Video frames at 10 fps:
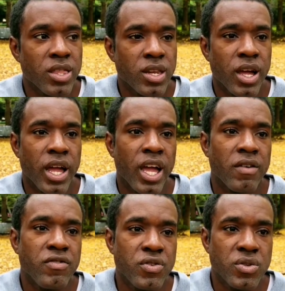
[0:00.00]
that I
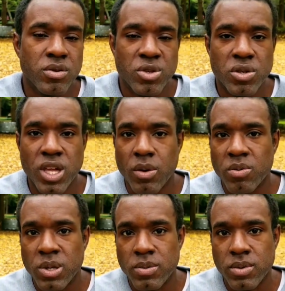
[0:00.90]
have to communicate
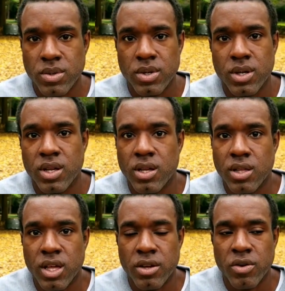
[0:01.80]
with people.
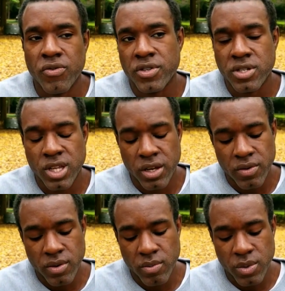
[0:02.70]
If it's
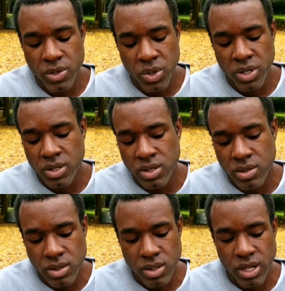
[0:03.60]
between
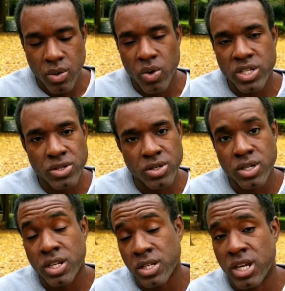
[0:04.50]
a Western
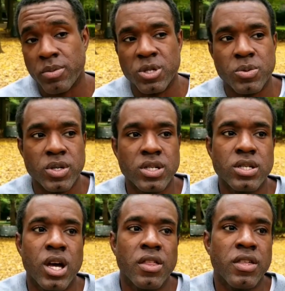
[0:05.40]
and a Japanese
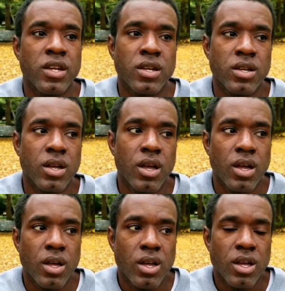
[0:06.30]
person, I think
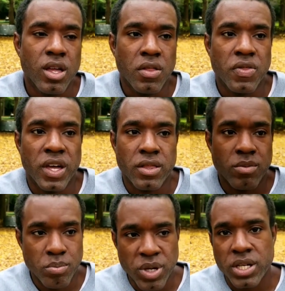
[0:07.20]
that the
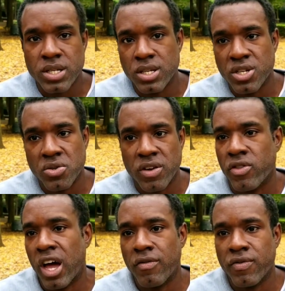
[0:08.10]
biggest issue, and
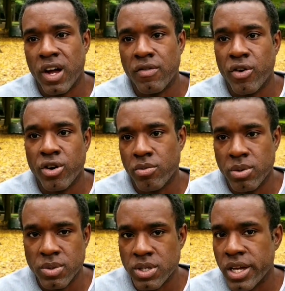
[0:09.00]
I've heard other
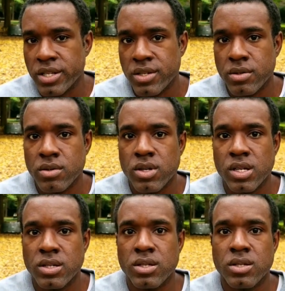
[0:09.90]
people say it too,
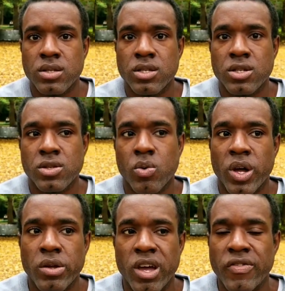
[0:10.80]
is just the
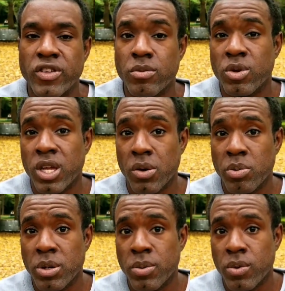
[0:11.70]
way you have to communicate with
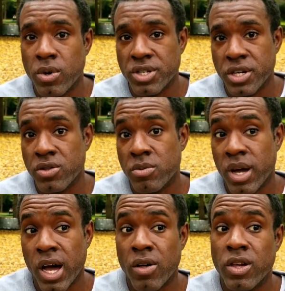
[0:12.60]
people or tell them
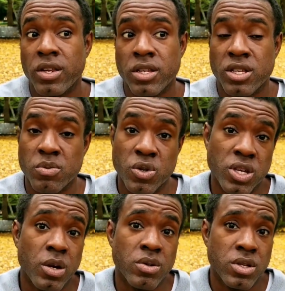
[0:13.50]
how they need to
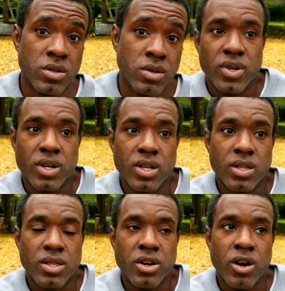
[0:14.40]
communicate with you.
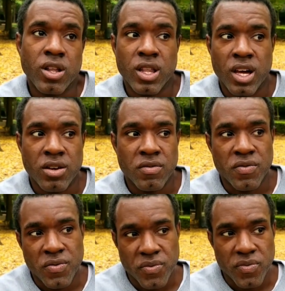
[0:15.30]
There are a lot
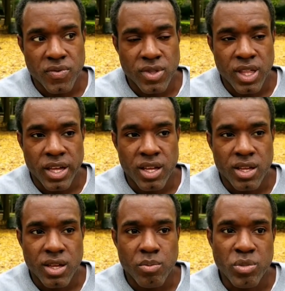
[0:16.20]
of
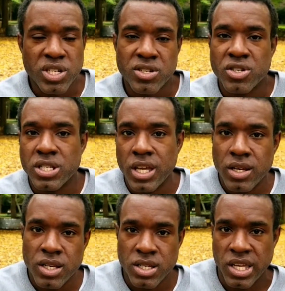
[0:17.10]

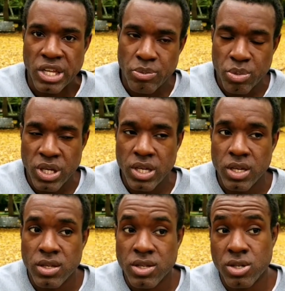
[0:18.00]
misunderstandings that could
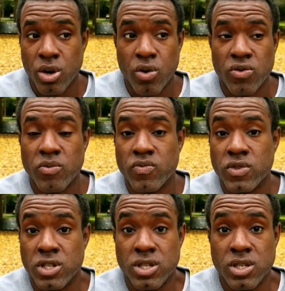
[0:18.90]
be solved
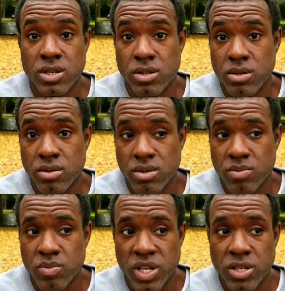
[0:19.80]
just
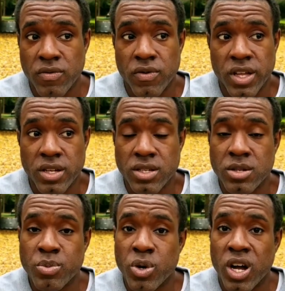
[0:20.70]
based off of a
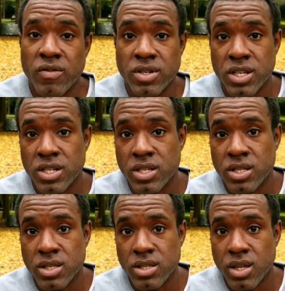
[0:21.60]
simple
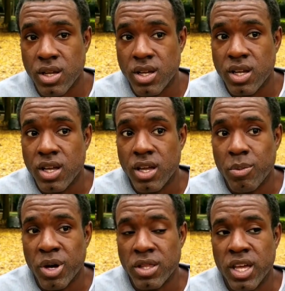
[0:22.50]
conversation.
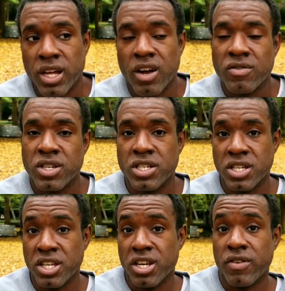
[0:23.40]
But that
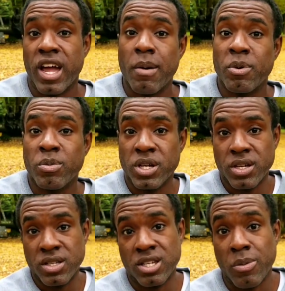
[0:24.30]
conversation can never happen
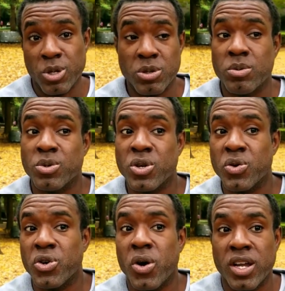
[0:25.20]
because Japanese people
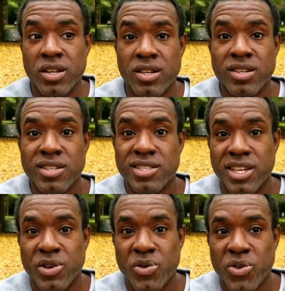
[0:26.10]
don't know how
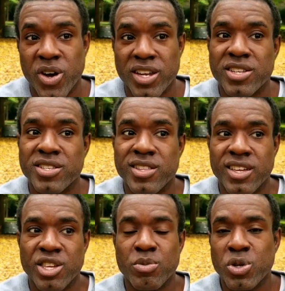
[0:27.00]
to
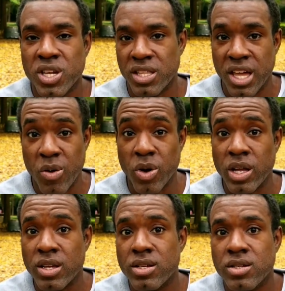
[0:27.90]
communicate that
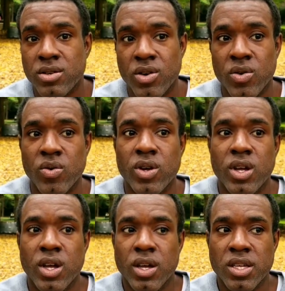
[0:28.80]
way. So
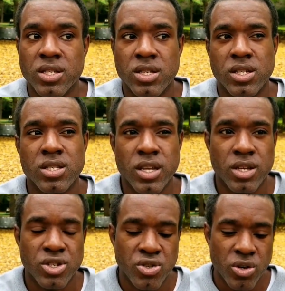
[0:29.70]
it's
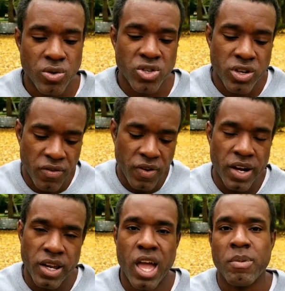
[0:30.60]
a struggle trying to
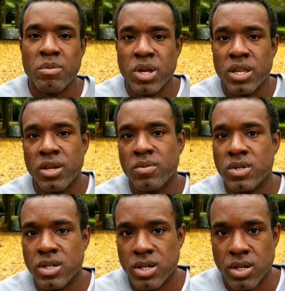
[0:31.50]
find a happy medium
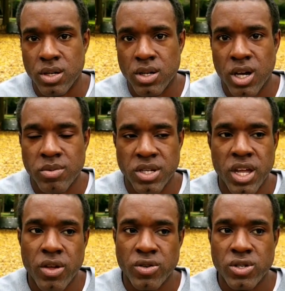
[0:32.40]
to come
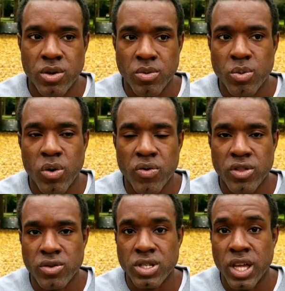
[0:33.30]
together so that we both
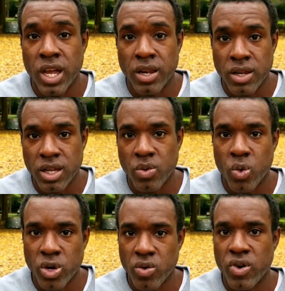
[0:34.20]
understand and can
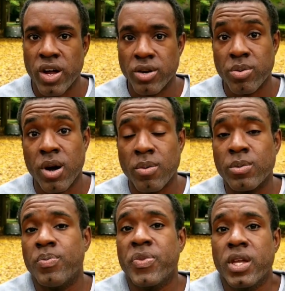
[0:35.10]
work around the
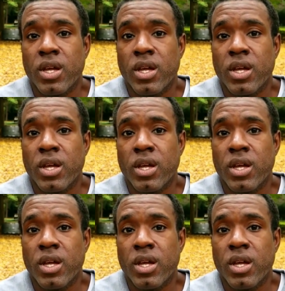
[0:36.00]
problem